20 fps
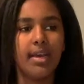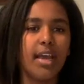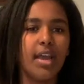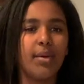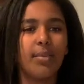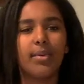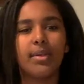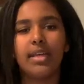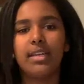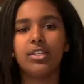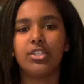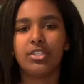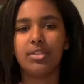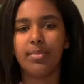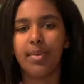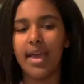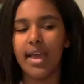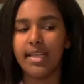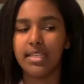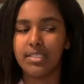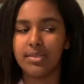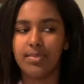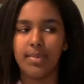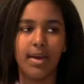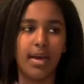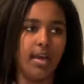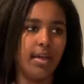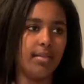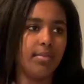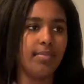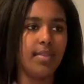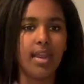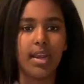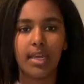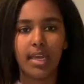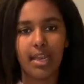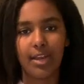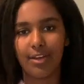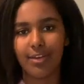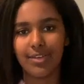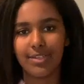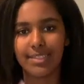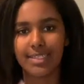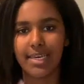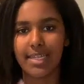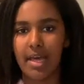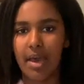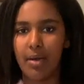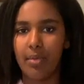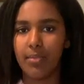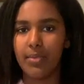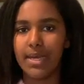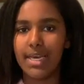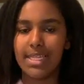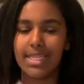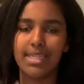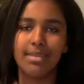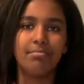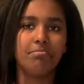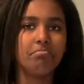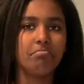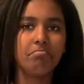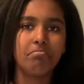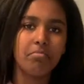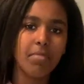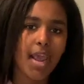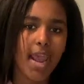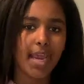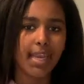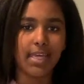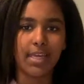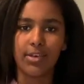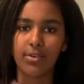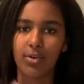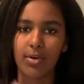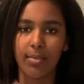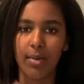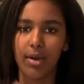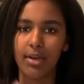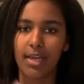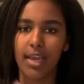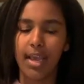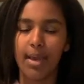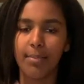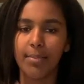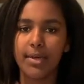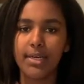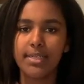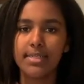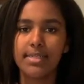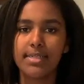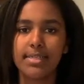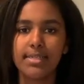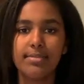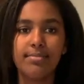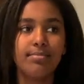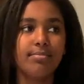It really just depends, but then again, you can say that with any dorm on campus.